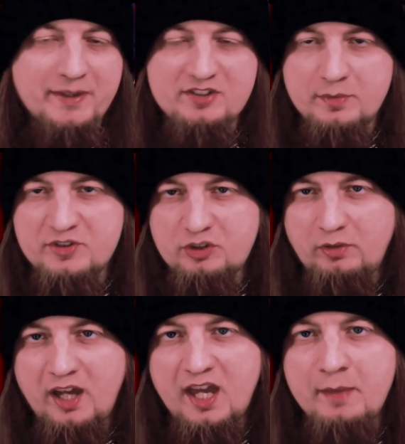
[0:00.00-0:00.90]

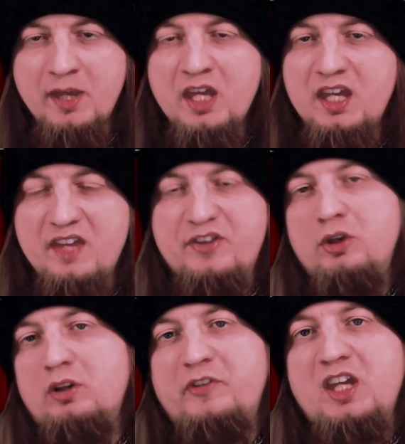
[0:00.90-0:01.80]
subscribe, hit the
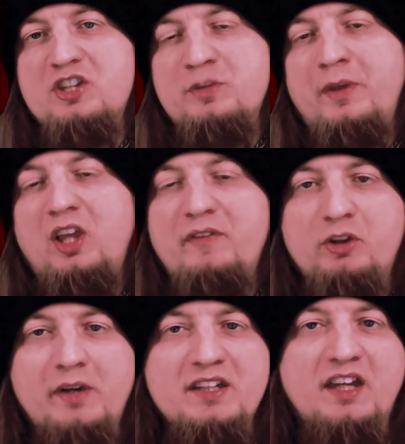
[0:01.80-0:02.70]
notification bell. Have a
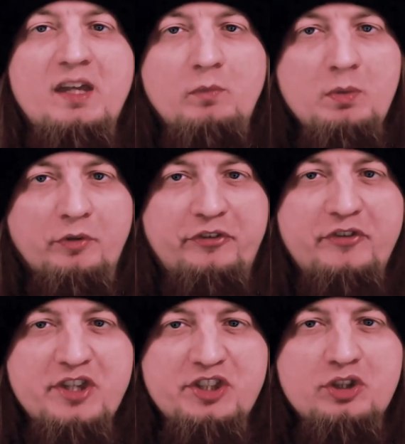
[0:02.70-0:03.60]
great night. We will
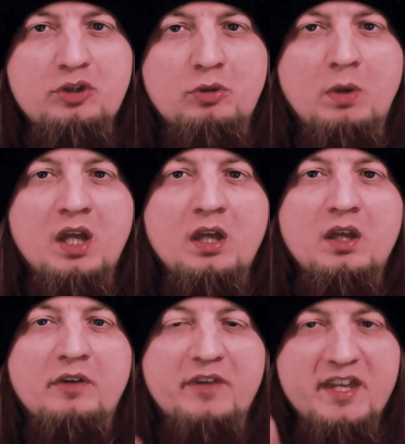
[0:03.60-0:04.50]
see you
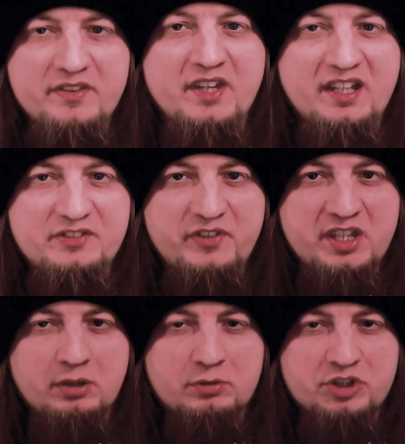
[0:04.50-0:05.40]
in the next
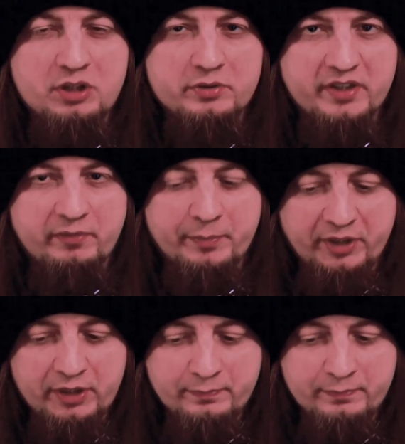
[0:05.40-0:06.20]
video. Cheers, everybody.